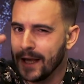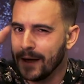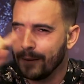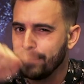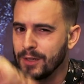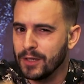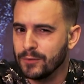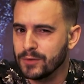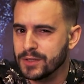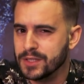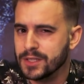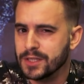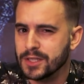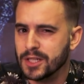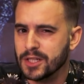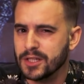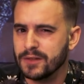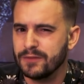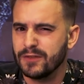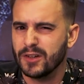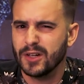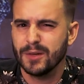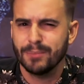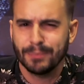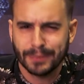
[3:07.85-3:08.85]
but it wasn't such a
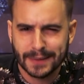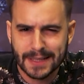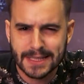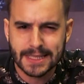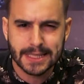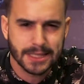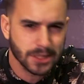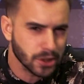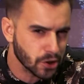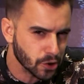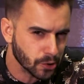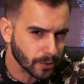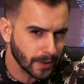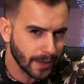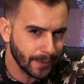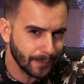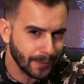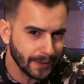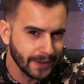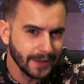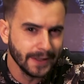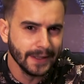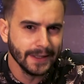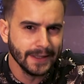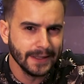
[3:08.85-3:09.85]
very pleasant
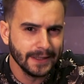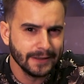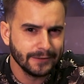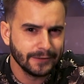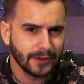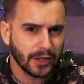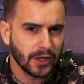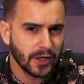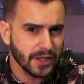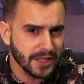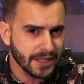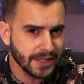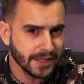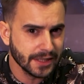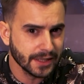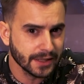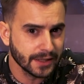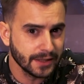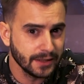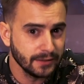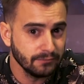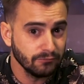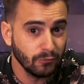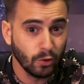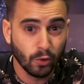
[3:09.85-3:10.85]
trip for
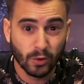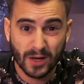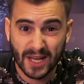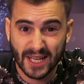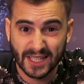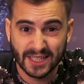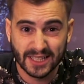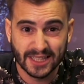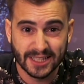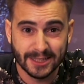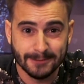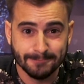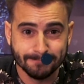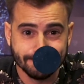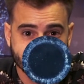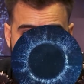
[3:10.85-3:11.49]
Isaac or Kennelly.